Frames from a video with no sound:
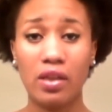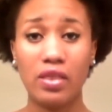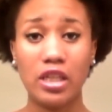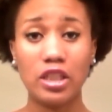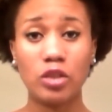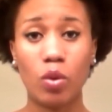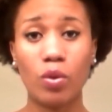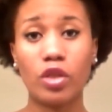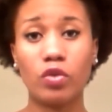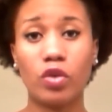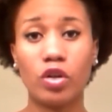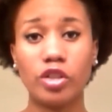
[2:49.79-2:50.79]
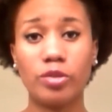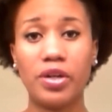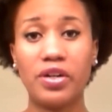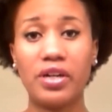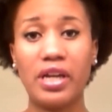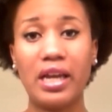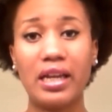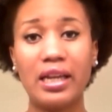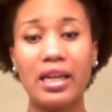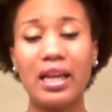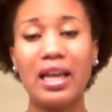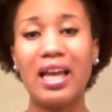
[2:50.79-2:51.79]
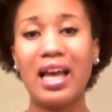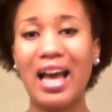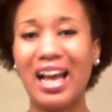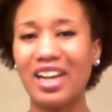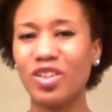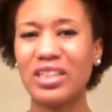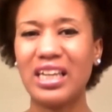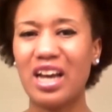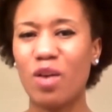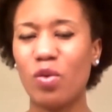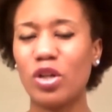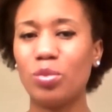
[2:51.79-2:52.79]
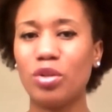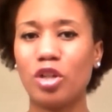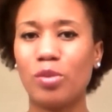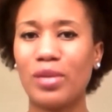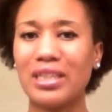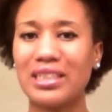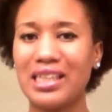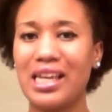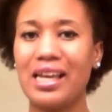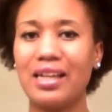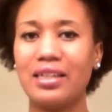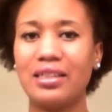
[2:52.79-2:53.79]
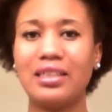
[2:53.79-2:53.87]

This one with the rosemary in it, I don't think I want to put on my skin.